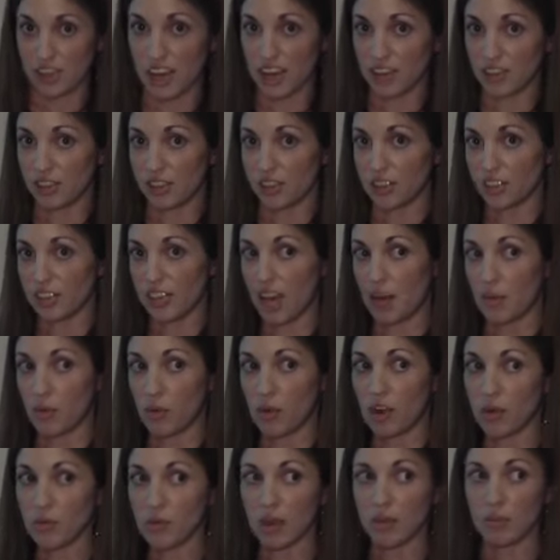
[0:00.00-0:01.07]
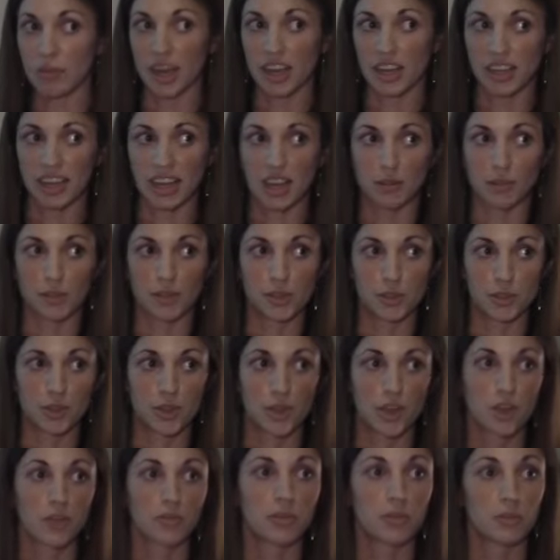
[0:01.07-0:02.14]
I learned a lot more about my cameras
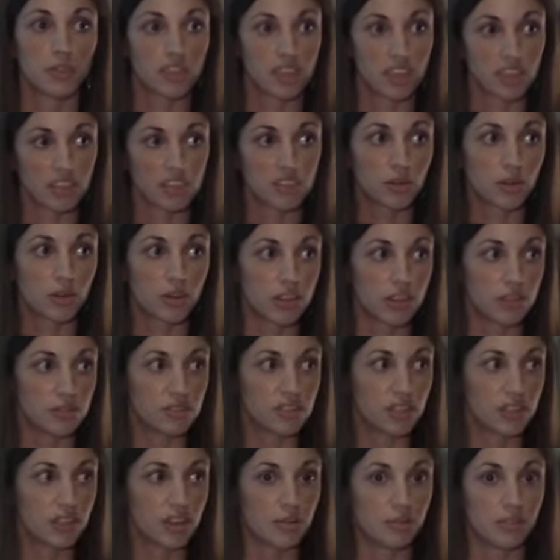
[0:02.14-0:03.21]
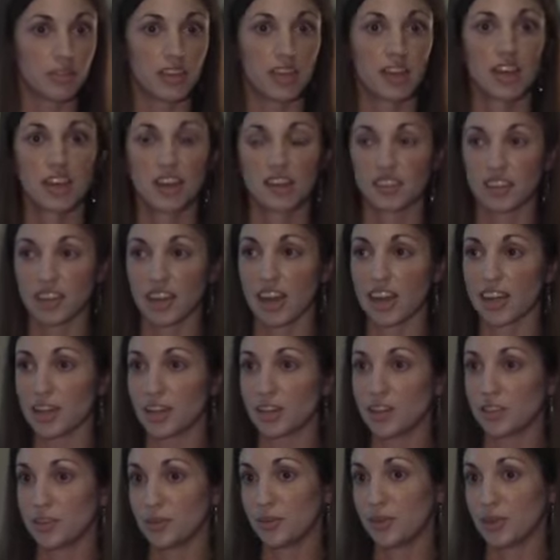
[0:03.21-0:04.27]
from the kids who are using them than I
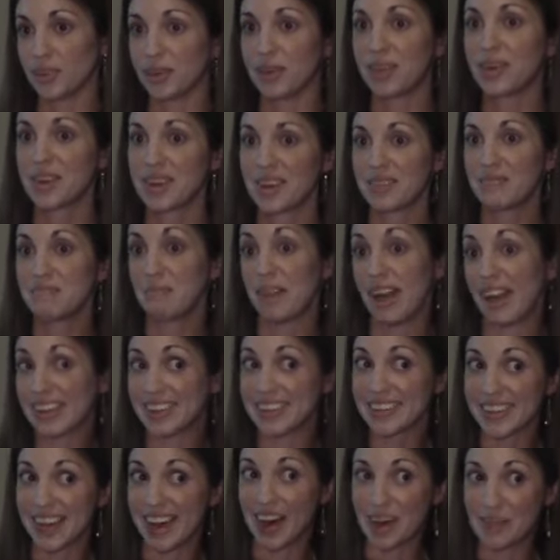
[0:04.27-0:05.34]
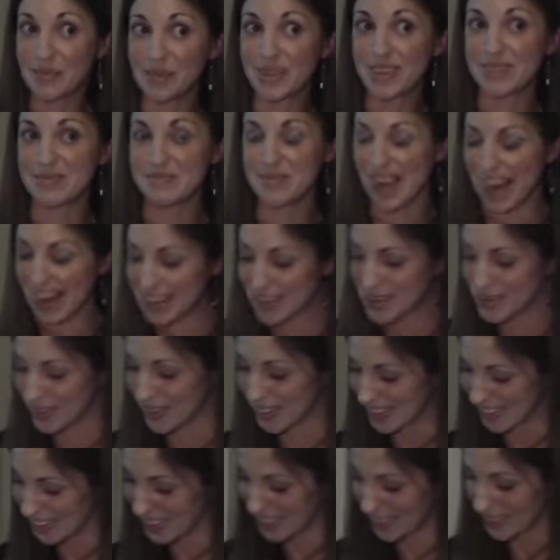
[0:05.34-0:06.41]
could do with myself with a
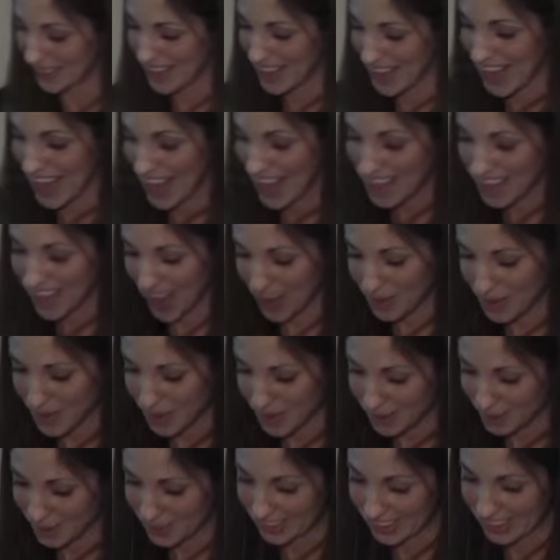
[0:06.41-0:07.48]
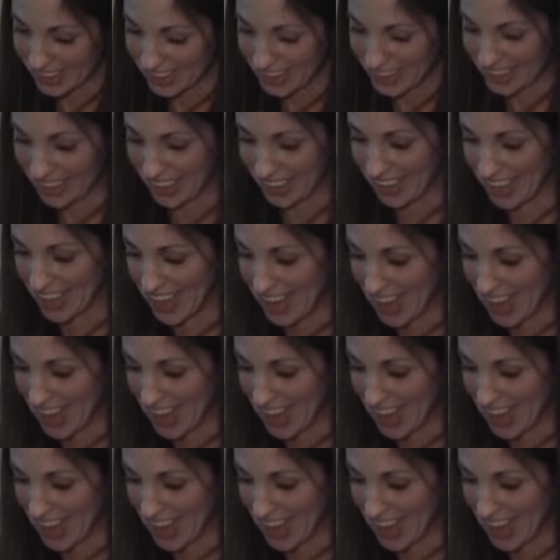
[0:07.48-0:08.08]
manual. So that was really good.